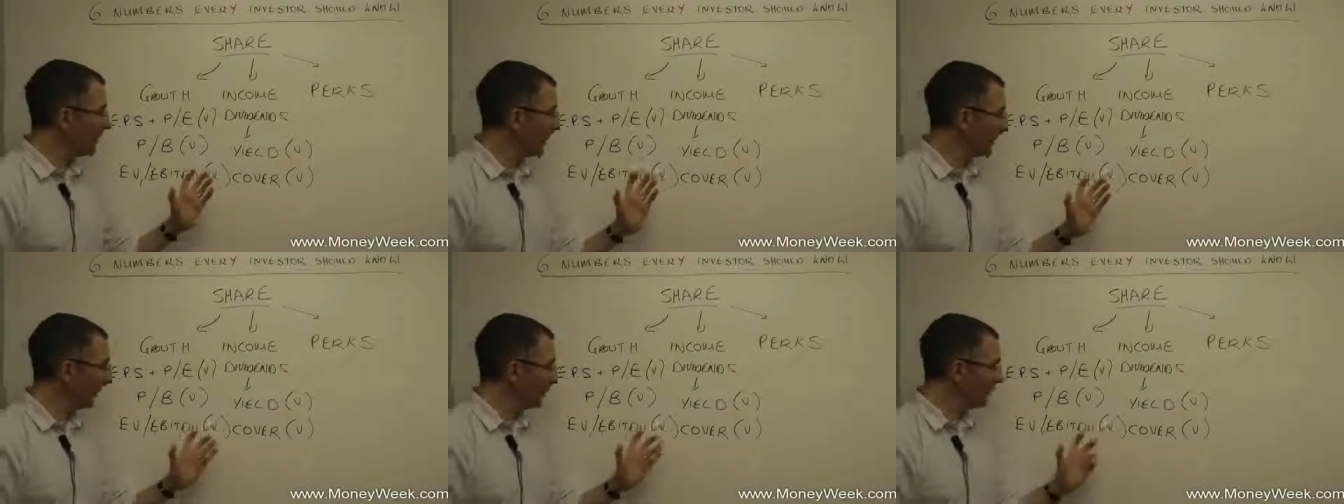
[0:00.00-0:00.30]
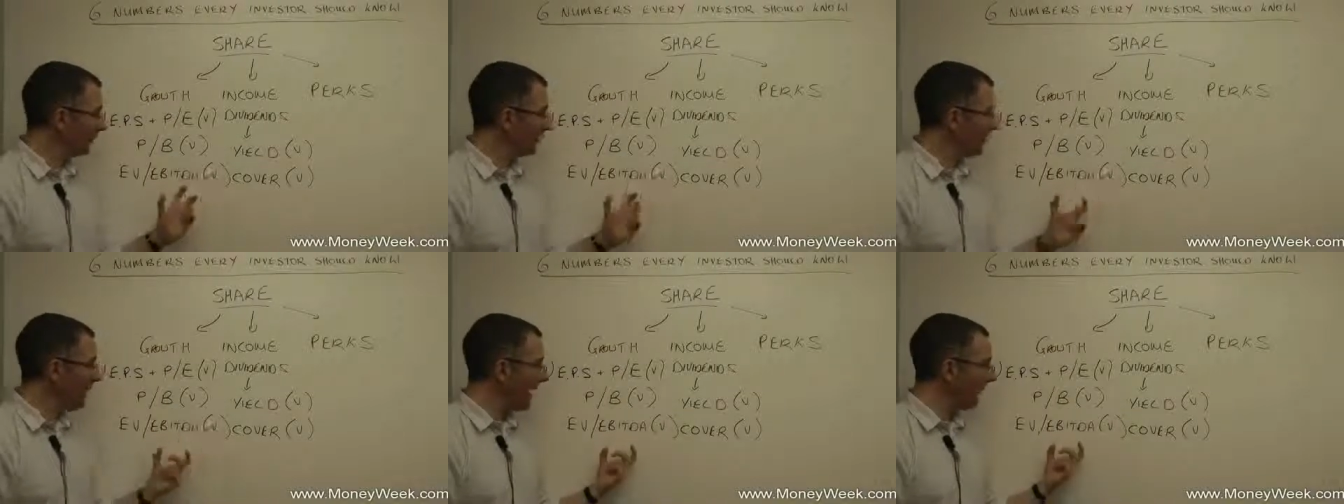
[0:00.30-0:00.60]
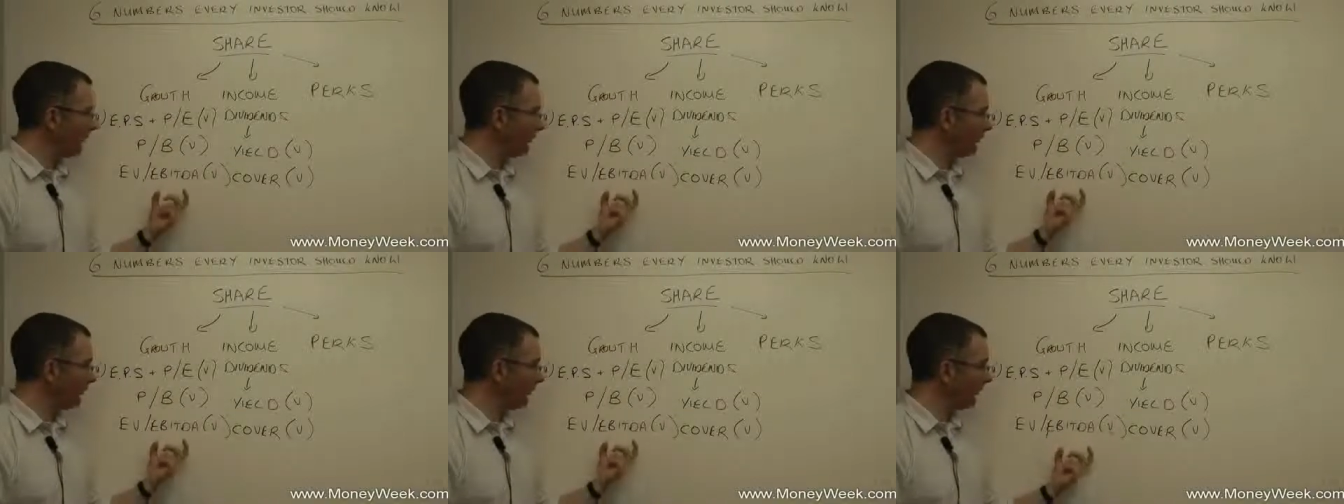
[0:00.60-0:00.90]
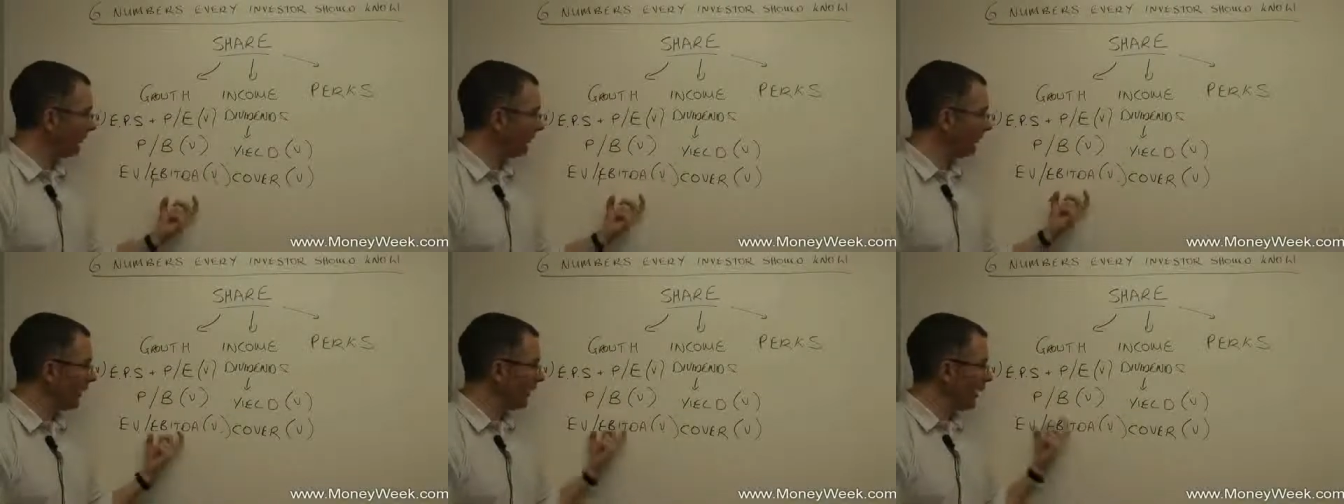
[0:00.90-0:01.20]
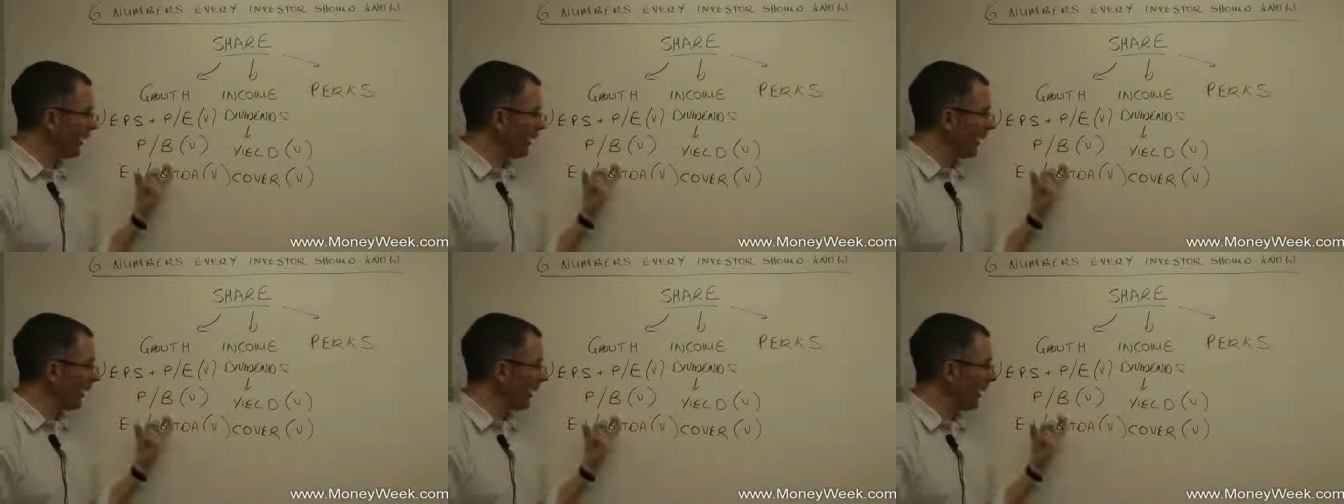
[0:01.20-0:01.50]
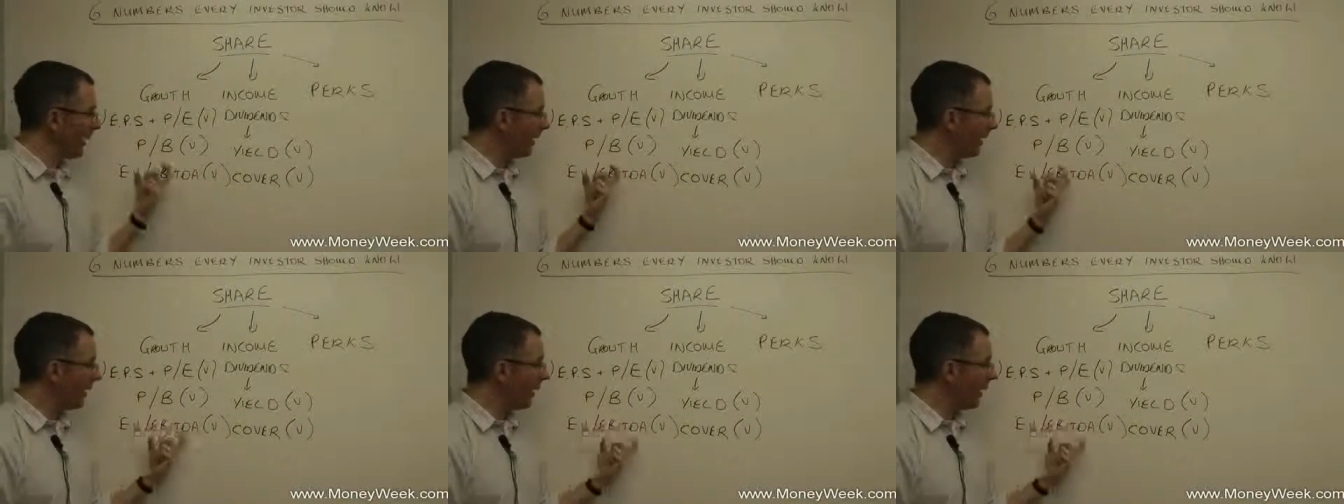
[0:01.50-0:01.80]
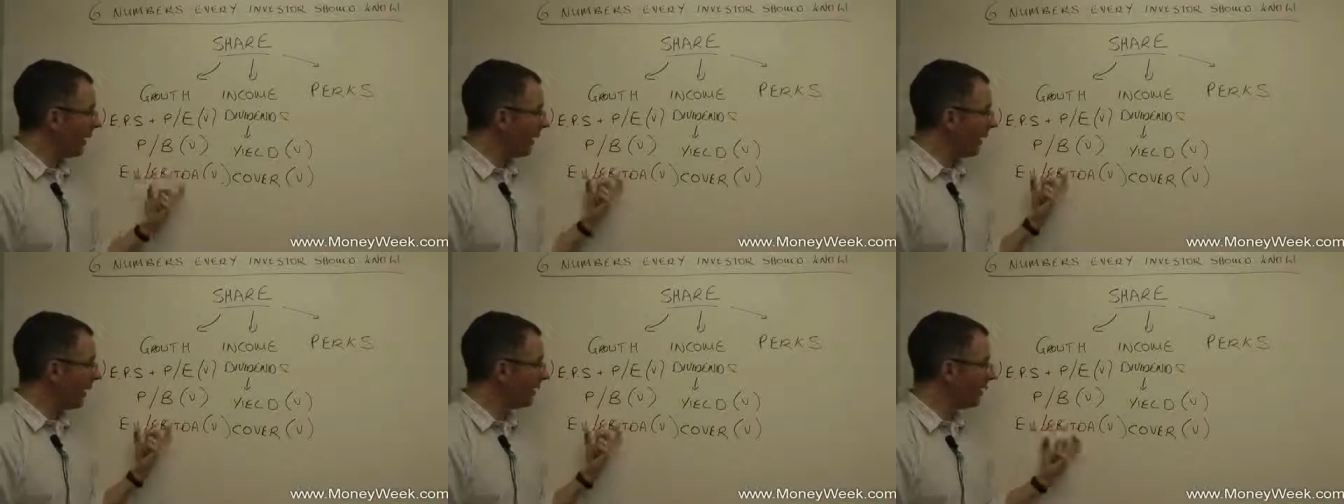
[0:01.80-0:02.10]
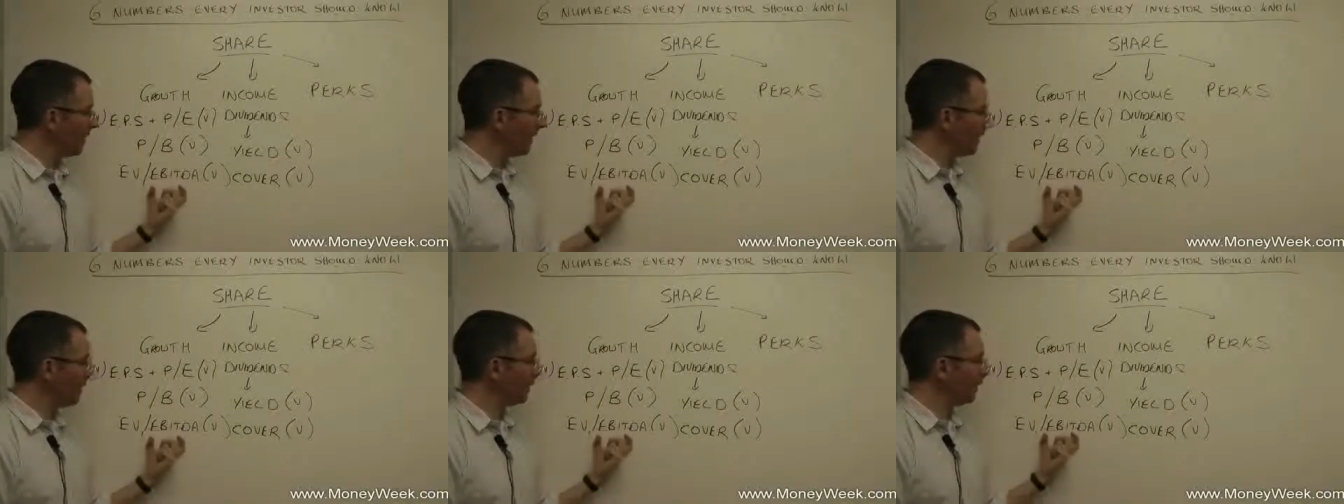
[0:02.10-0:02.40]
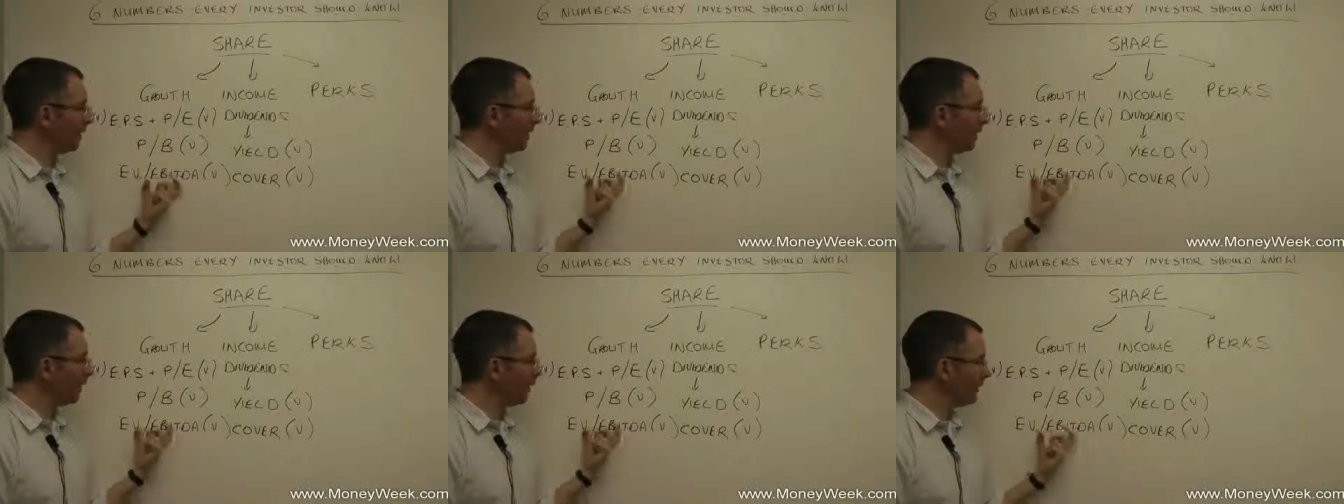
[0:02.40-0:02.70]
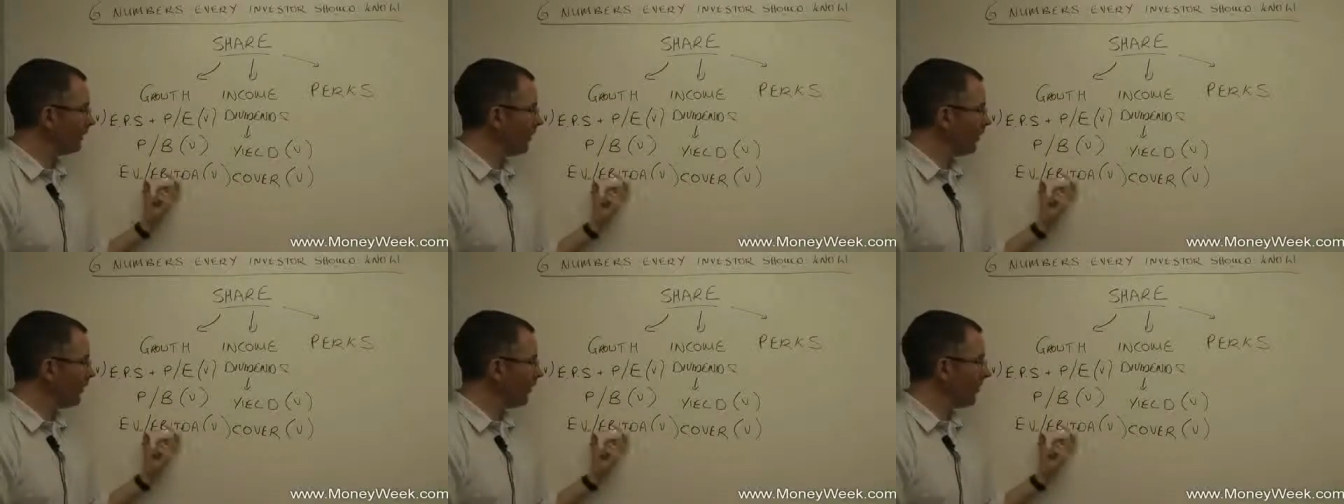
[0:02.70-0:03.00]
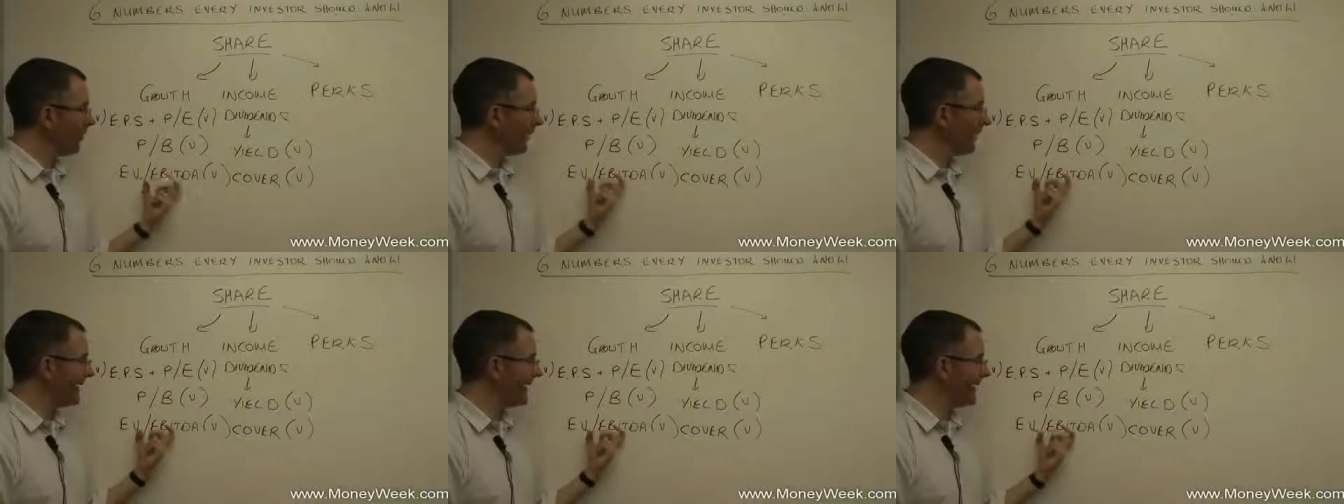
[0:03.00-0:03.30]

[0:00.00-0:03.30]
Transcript: nearest competitors, a nice low